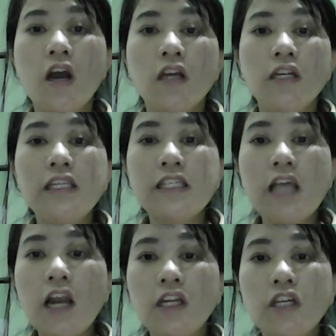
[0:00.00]

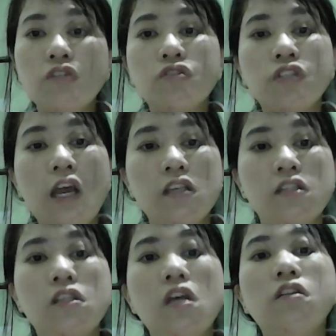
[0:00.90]
designed to test
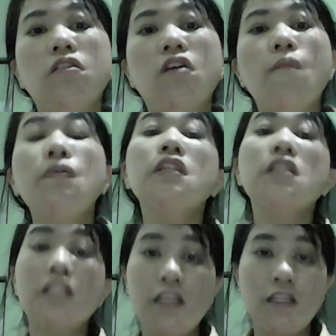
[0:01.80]
such
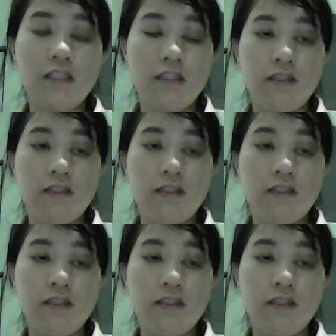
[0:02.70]
competencies.